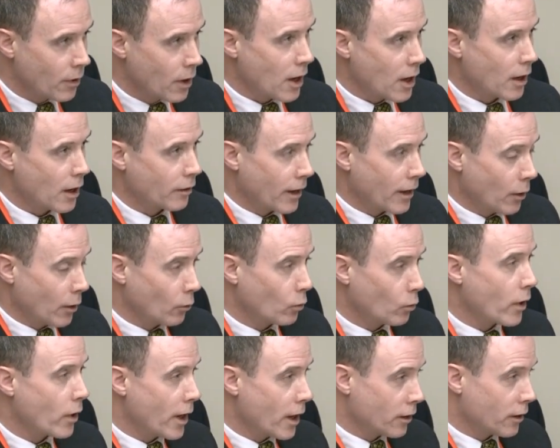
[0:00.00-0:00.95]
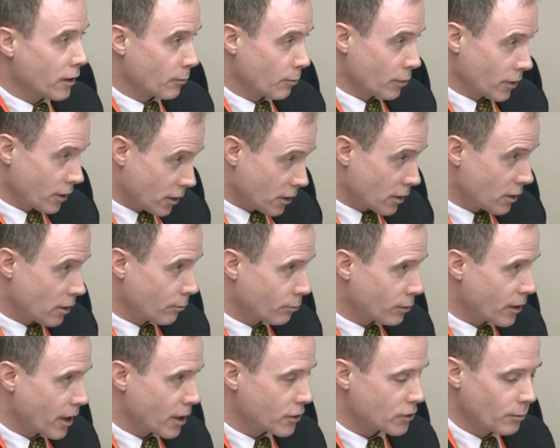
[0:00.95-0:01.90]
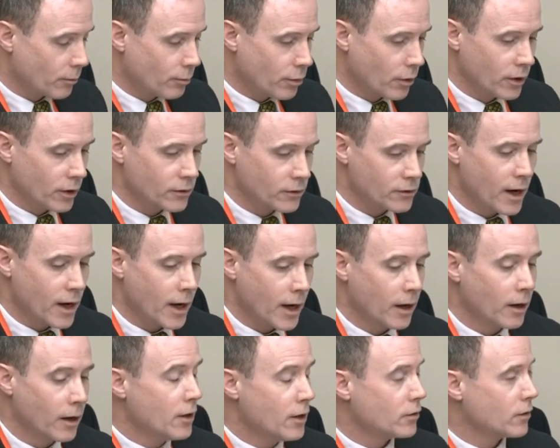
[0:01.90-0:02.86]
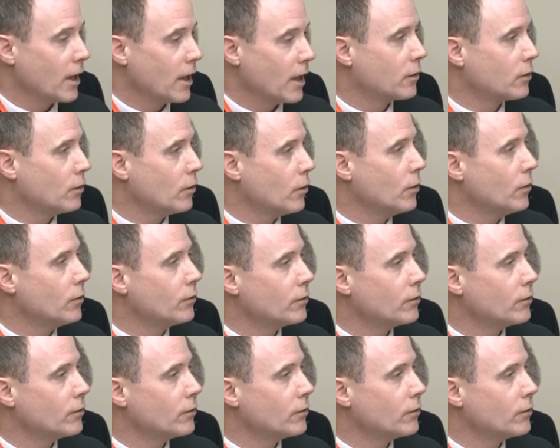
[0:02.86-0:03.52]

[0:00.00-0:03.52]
around where the particular pressure points are. So that does